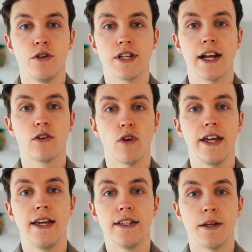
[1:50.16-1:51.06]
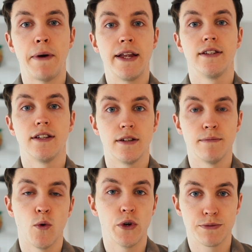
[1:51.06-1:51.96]
Using a great independent
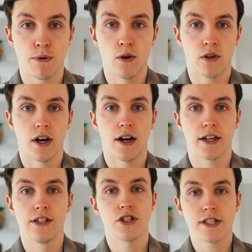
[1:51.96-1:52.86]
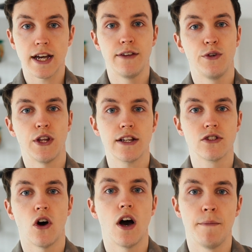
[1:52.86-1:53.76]
mortgage broker can just save you that
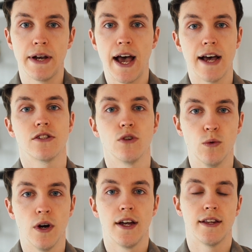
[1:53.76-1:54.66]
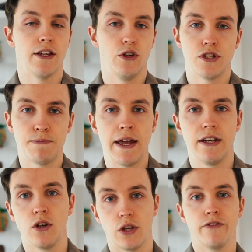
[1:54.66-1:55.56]
time and hassle that you'd
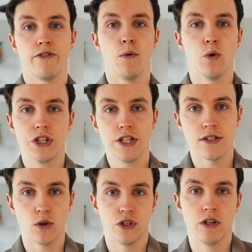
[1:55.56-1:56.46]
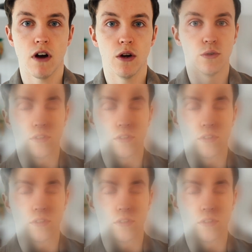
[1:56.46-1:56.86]
spend looking for mortgages on your own.